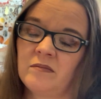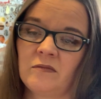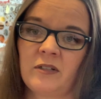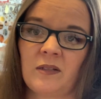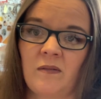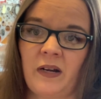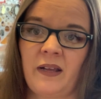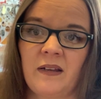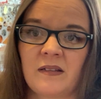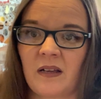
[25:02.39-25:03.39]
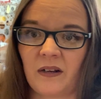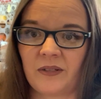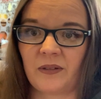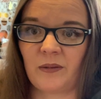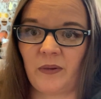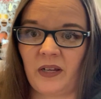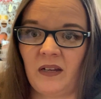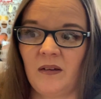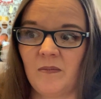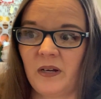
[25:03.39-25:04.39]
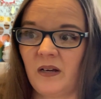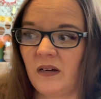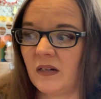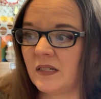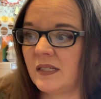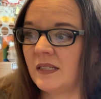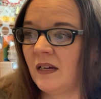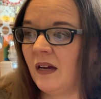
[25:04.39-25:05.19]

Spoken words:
with a way to get in touch with me, because